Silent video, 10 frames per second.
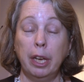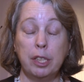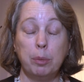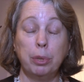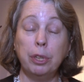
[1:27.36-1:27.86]

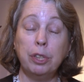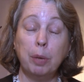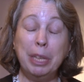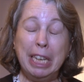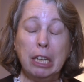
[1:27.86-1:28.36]
It's a
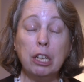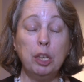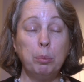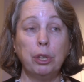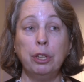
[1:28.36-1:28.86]
programme, an
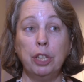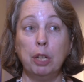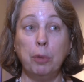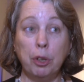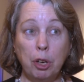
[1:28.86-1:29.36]
e-learning
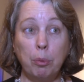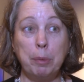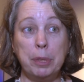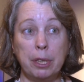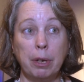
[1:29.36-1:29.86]
programme, on our
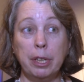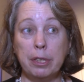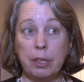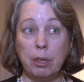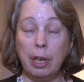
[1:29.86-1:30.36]
website
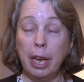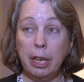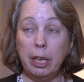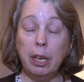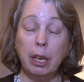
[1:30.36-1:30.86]
so that
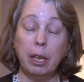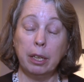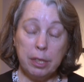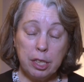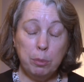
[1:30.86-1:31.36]
any
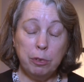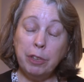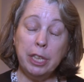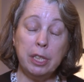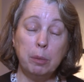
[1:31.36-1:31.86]

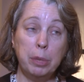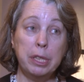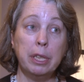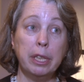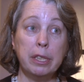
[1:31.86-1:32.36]
customer-facing
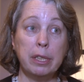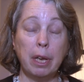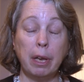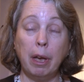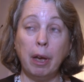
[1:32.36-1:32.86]
business,
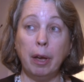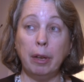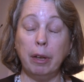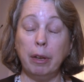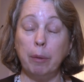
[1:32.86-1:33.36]

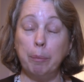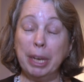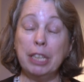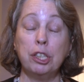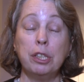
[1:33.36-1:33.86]

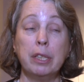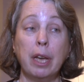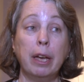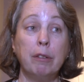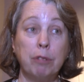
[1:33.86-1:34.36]
managers
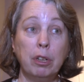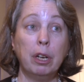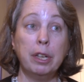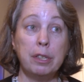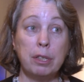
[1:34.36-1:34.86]
and
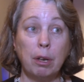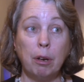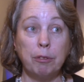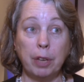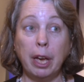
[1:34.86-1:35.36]
frontline
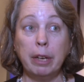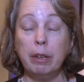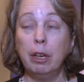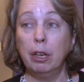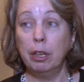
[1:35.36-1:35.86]
staff
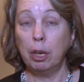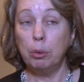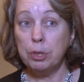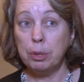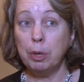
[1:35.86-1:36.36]
can go
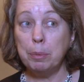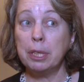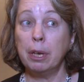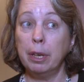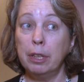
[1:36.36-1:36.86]
onto the
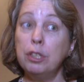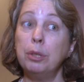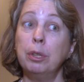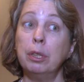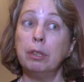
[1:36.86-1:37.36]
website and
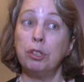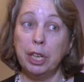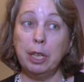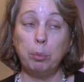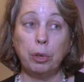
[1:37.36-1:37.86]
do a
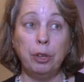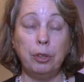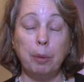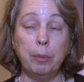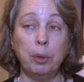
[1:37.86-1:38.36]
training
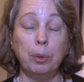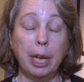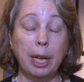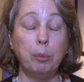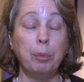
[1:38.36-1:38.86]
programme that will
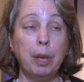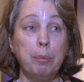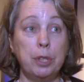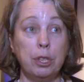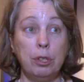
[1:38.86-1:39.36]
help
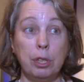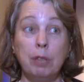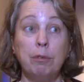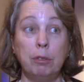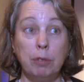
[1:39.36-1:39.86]
them to
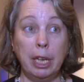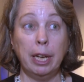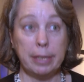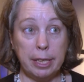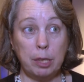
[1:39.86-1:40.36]
deliver a really
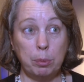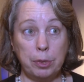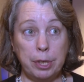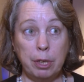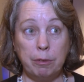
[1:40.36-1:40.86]
accessible
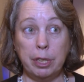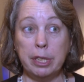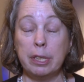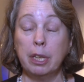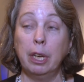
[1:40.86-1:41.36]

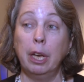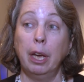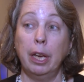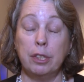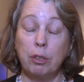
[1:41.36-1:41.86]
service.
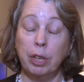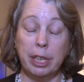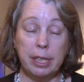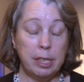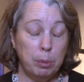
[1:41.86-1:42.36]
It's got
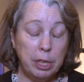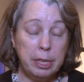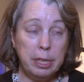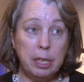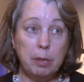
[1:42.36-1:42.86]

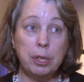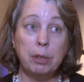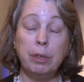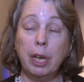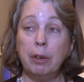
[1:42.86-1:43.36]
accessibility tips
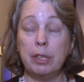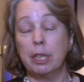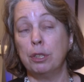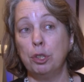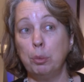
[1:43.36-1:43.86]
on there. It
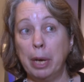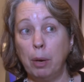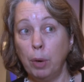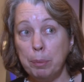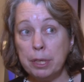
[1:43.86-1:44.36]
tells you
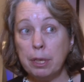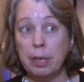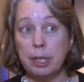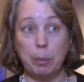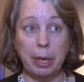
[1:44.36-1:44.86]
about
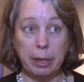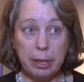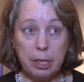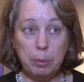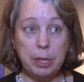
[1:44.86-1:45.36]
websites, about
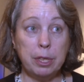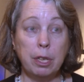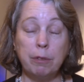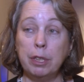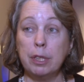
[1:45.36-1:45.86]
customer
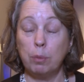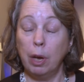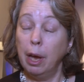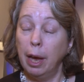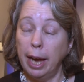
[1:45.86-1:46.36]
service,
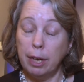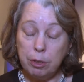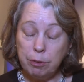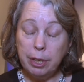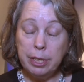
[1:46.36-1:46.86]
how
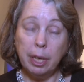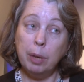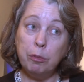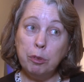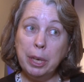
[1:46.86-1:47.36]
to find out
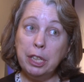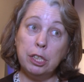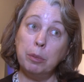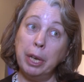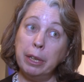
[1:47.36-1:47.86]

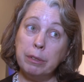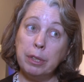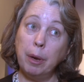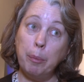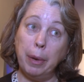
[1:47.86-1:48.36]
information about
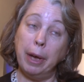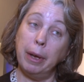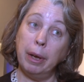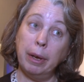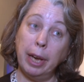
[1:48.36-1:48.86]

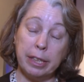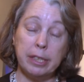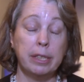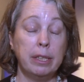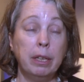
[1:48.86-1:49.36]

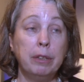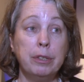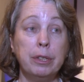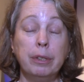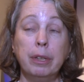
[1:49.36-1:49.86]
access in
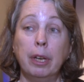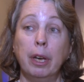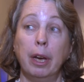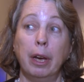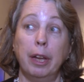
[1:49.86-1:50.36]
London.
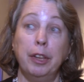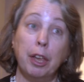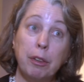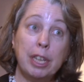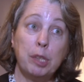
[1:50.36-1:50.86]
And the
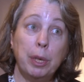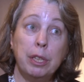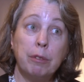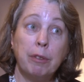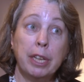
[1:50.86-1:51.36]
other
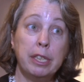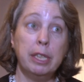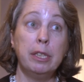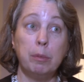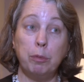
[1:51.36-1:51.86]
aspect of that
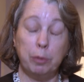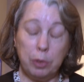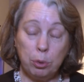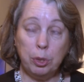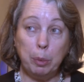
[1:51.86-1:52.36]
is,
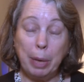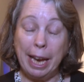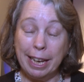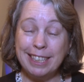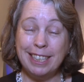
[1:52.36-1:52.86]
talking about
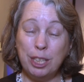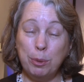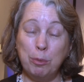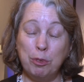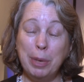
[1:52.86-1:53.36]
access
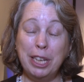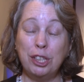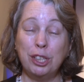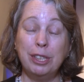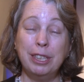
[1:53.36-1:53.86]
to
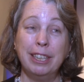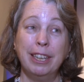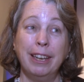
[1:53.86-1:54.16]
information,